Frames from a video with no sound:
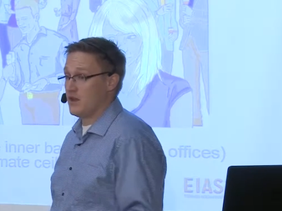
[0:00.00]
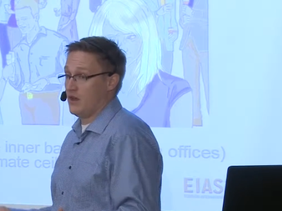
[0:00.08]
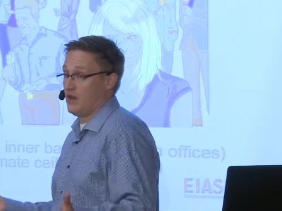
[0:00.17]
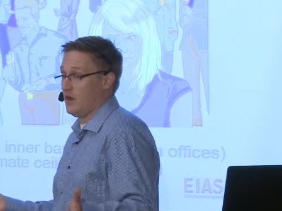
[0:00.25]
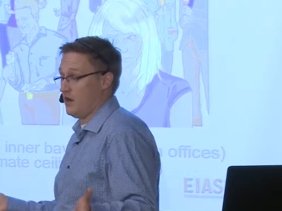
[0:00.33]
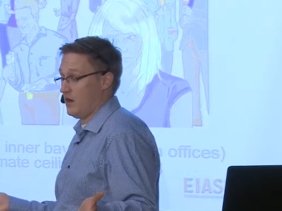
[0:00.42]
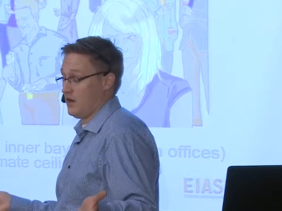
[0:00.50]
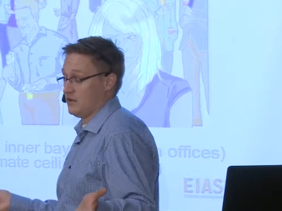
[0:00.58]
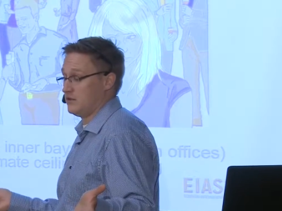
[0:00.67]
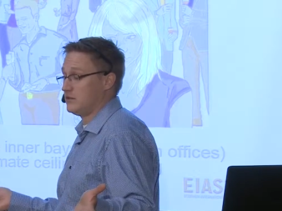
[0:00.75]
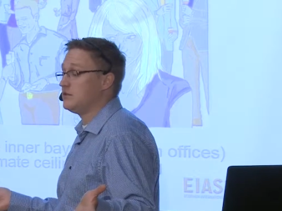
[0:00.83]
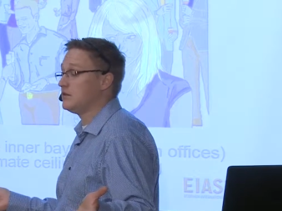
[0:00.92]

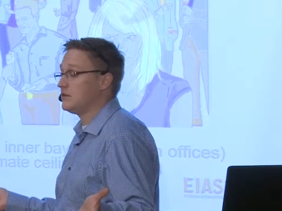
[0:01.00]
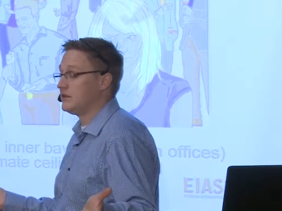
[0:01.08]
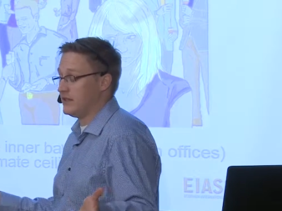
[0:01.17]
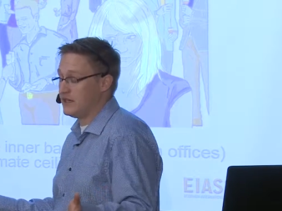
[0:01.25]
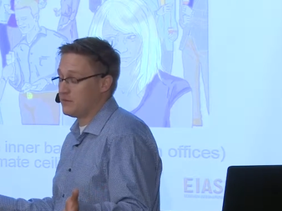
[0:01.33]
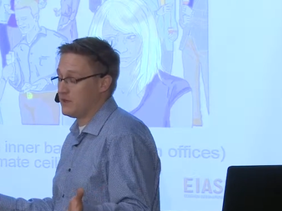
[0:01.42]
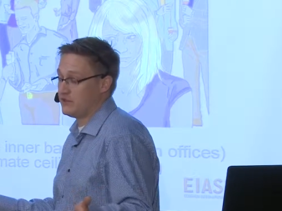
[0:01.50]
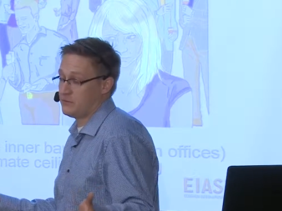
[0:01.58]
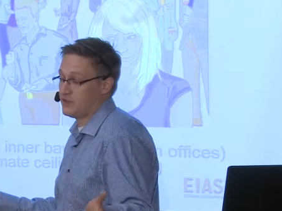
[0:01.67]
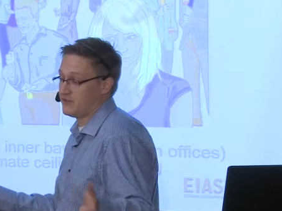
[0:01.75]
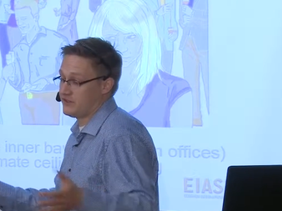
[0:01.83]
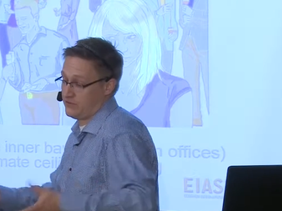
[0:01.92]
The inner bays,
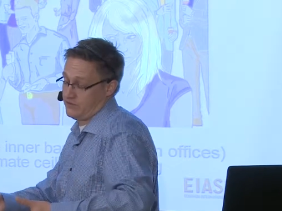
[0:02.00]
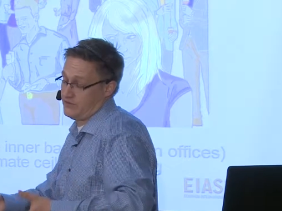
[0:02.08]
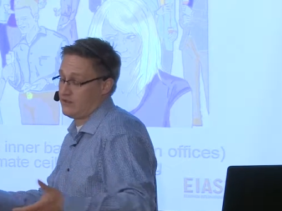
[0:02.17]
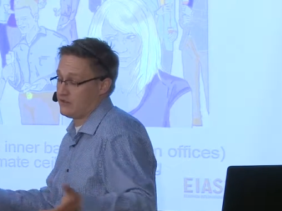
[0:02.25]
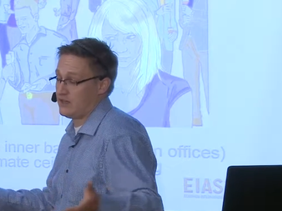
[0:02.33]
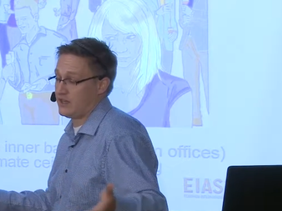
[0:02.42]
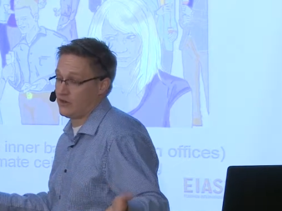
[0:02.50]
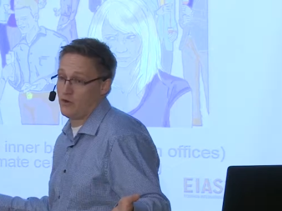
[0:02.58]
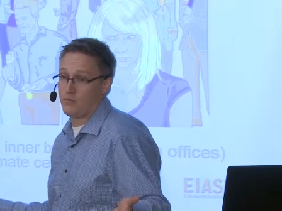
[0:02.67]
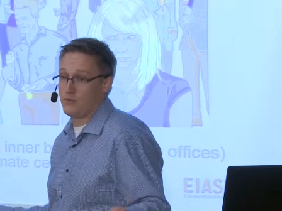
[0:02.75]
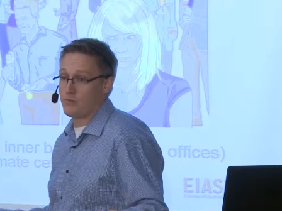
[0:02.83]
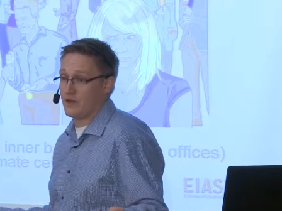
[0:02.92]
because over there it's like an
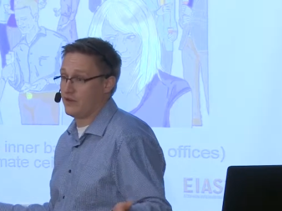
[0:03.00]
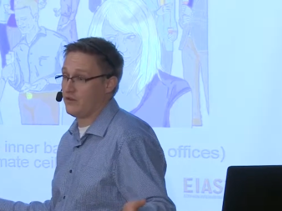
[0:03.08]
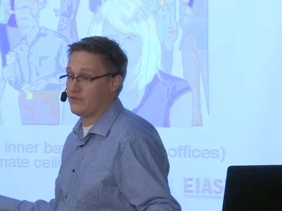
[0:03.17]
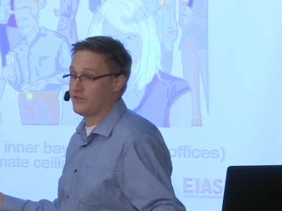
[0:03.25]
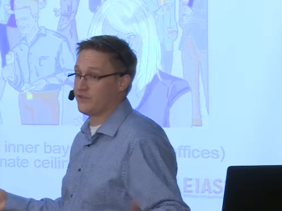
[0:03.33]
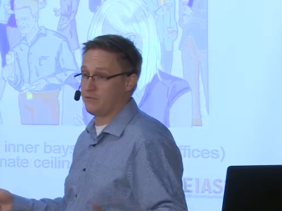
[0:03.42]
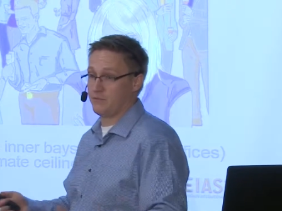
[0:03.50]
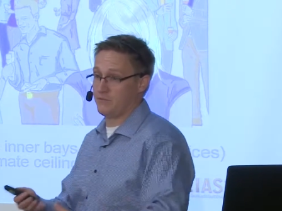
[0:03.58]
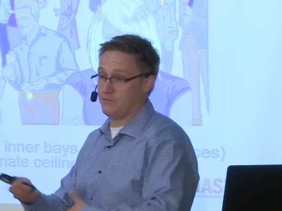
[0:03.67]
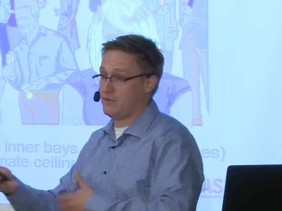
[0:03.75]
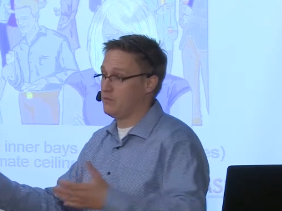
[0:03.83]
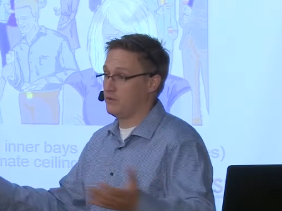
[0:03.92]
open plan offices.
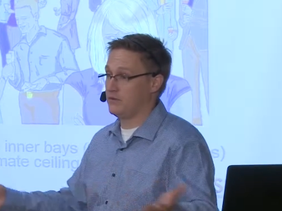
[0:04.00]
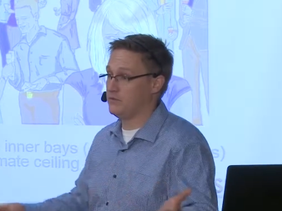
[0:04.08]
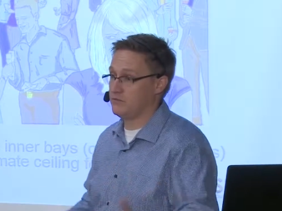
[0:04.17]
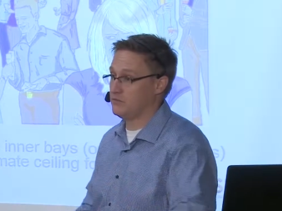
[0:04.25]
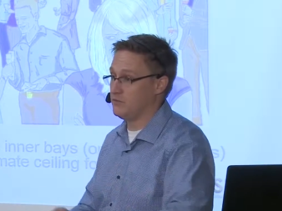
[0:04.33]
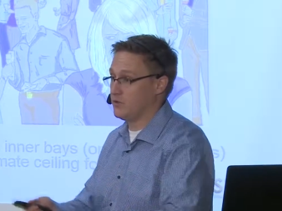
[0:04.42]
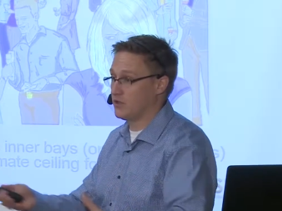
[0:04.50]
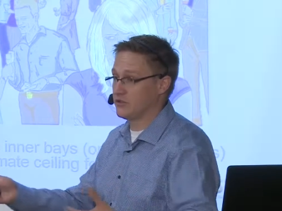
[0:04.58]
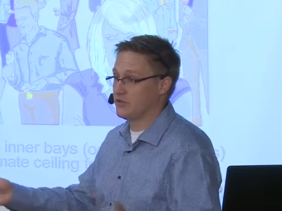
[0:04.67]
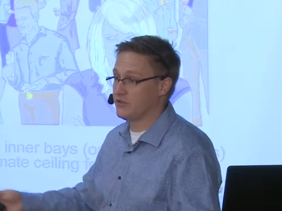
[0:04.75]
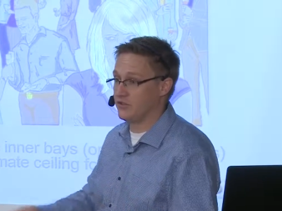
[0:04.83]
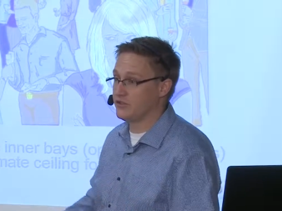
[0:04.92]
People,
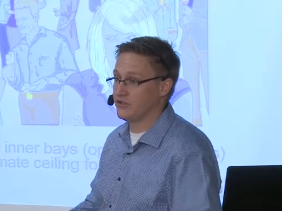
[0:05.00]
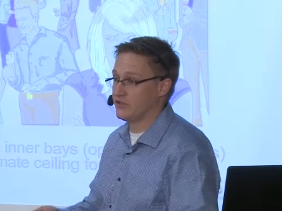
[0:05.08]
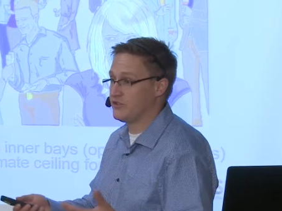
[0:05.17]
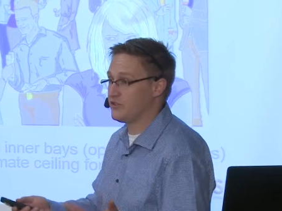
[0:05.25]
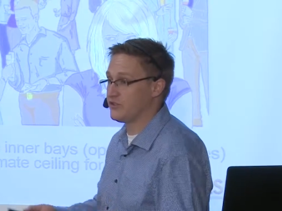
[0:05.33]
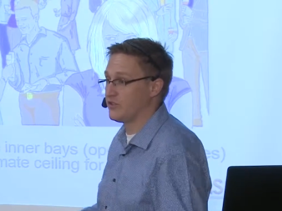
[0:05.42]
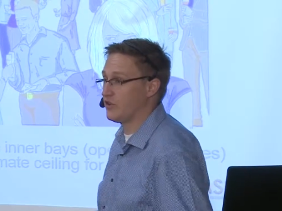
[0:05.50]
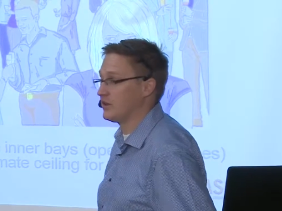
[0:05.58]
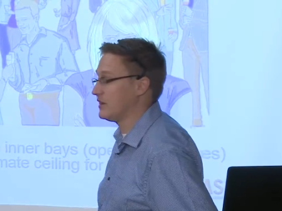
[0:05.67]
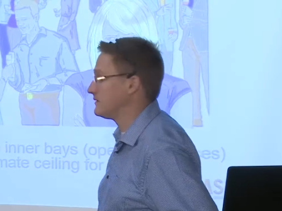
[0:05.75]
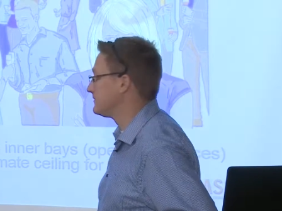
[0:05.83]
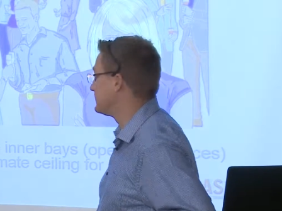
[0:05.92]
doctors, nurses are just talking.